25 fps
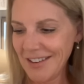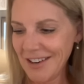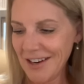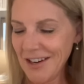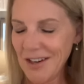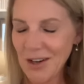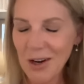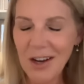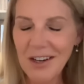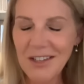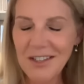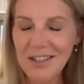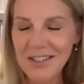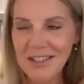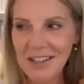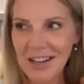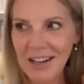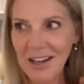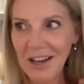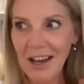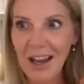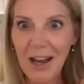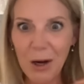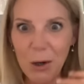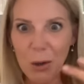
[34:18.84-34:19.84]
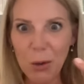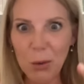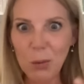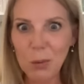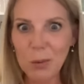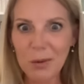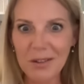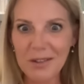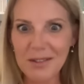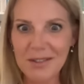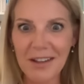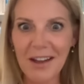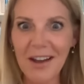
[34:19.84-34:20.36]
I'd like to say, how
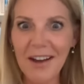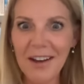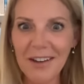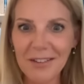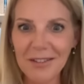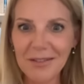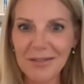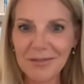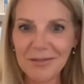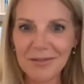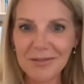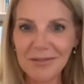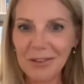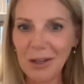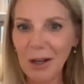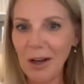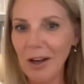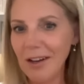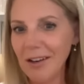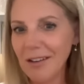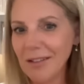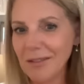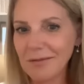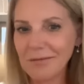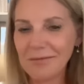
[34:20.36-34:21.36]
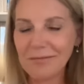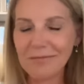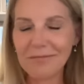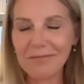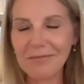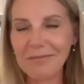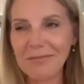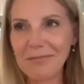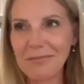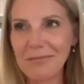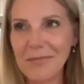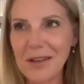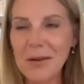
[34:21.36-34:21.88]
cool is that? Like,
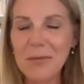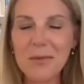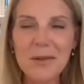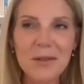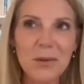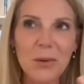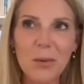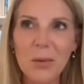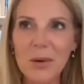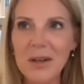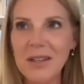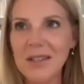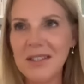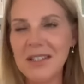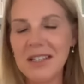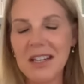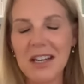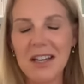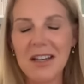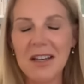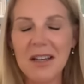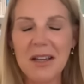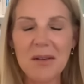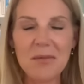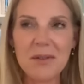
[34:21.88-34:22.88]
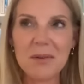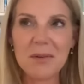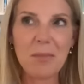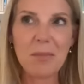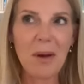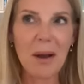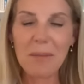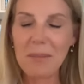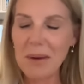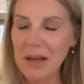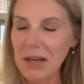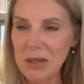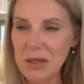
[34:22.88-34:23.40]
he was always, he was
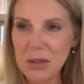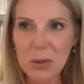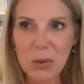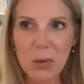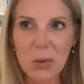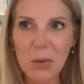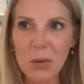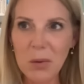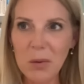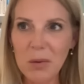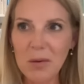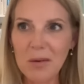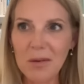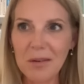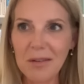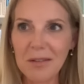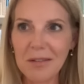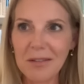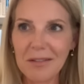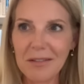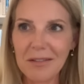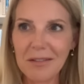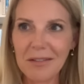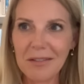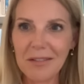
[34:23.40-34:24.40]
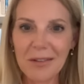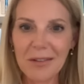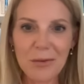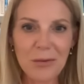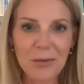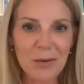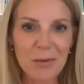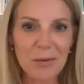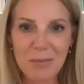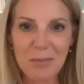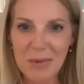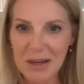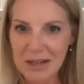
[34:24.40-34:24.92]
my mentor
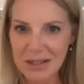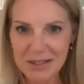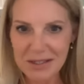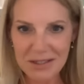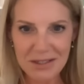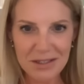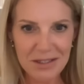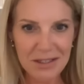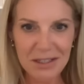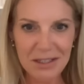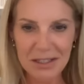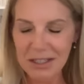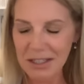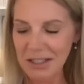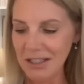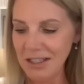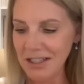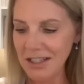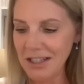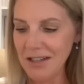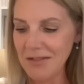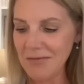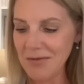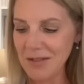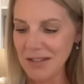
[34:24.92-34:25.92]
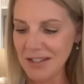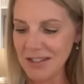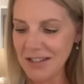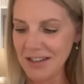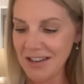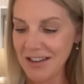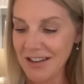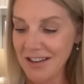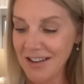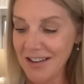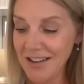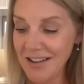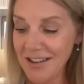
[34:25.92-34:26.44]
through medicine, and
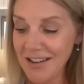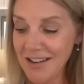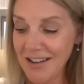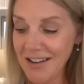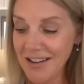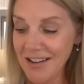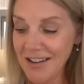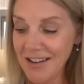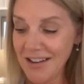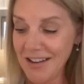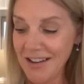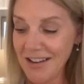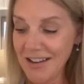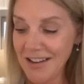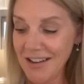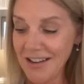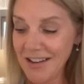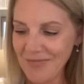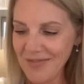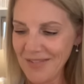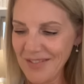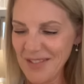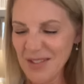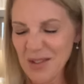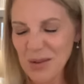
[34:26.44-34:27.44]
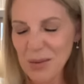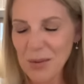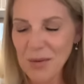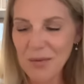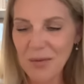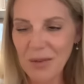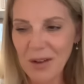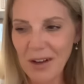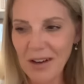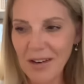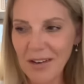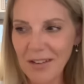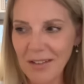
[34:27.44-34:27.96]
he
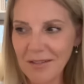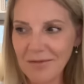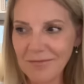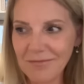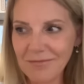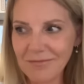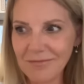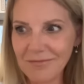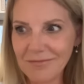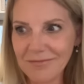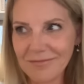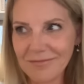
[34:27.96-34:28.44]
sort of like,